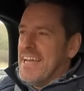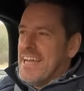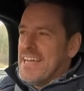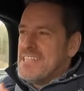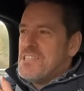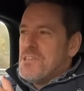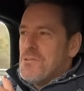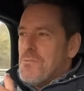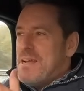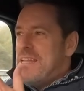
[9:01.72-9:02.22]

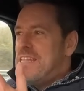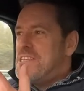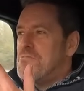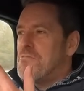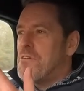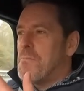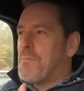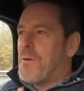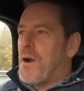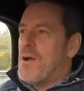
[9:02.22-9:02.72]
as the
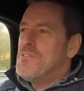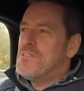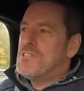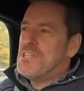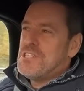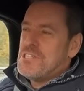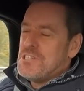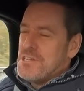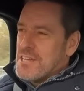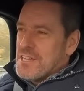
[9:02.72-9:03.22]
winter
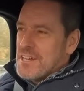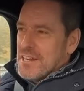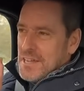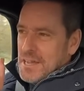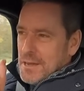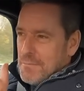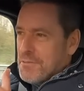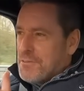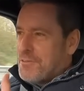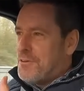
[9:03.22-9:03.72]
approaches, you kind of
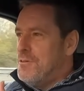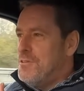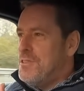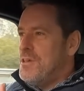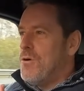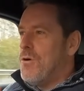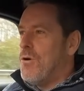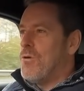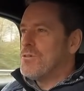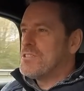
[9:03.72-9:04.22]
come through
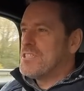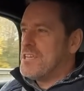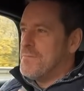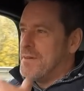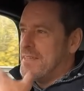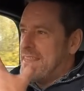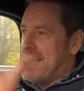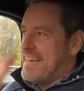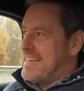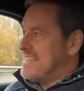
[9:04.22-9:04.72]
the autumn
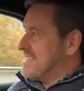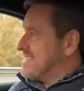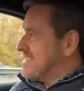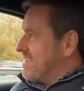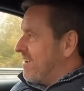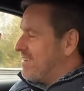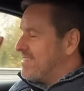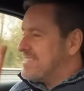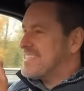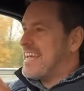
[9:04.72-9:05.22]
and then it
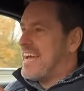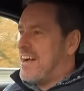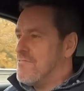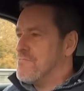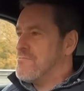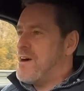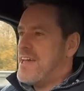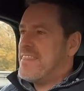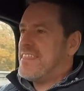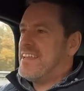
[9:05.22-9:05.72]
starts to
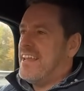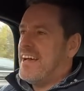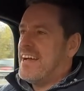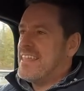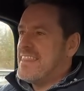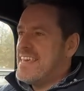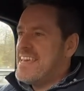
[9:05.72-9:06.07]
have weather like